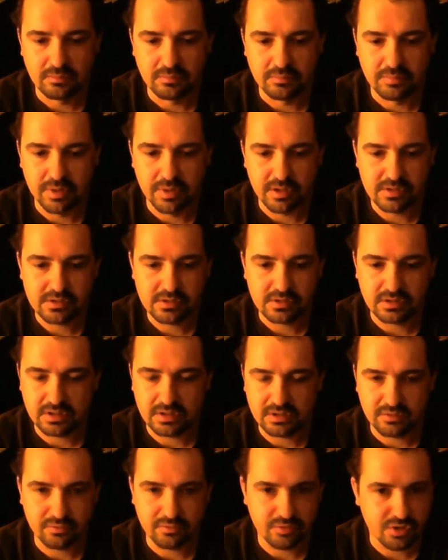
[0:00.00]
basically,
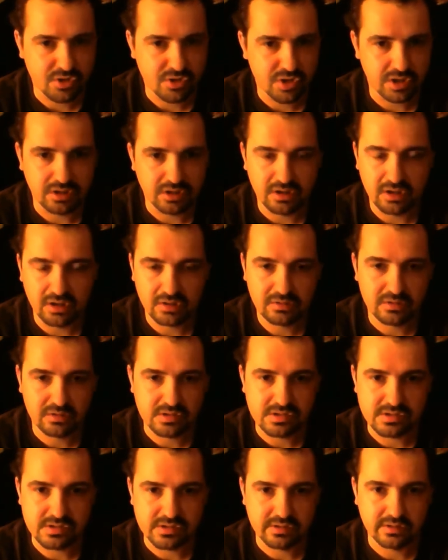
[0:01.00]
the fridge I got
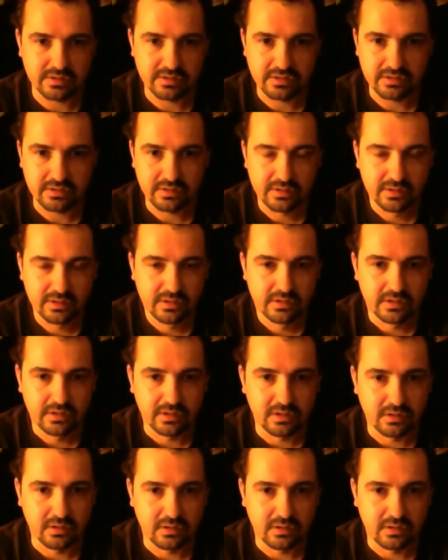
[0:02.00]
is, it